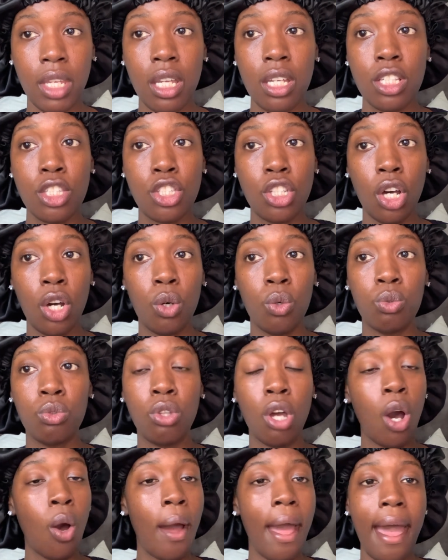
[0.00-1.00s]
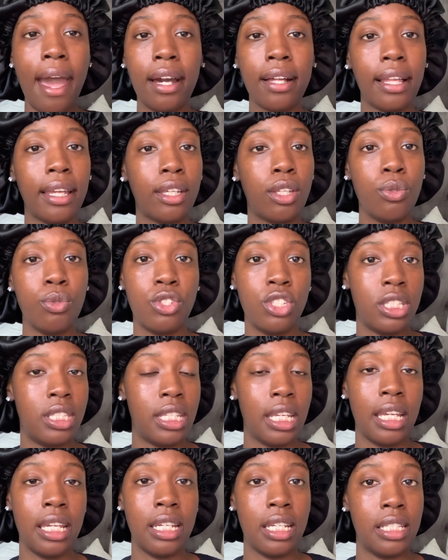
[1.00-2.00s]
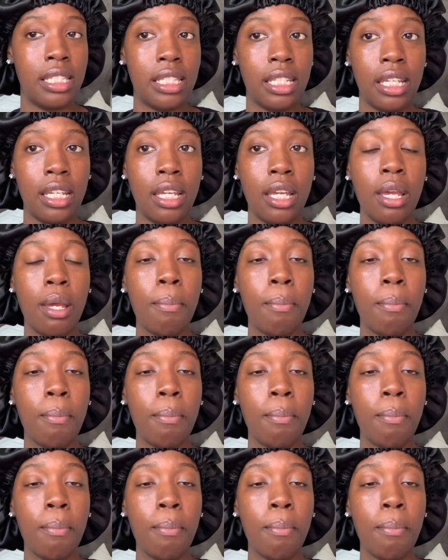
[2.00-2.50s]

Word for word: So don't act like you are just innocent.